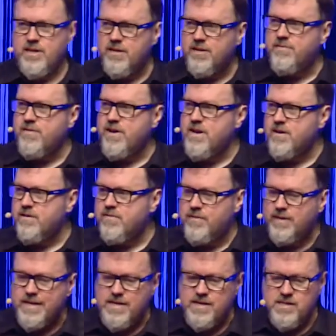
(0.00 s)
innovative
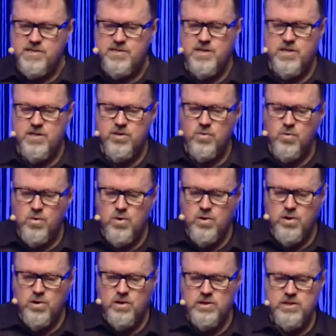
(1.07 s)
leaders in the
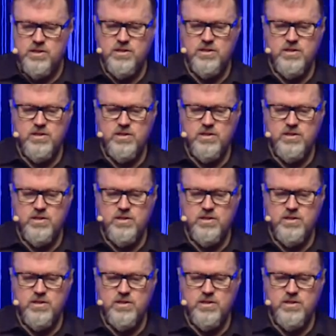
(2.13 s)
world,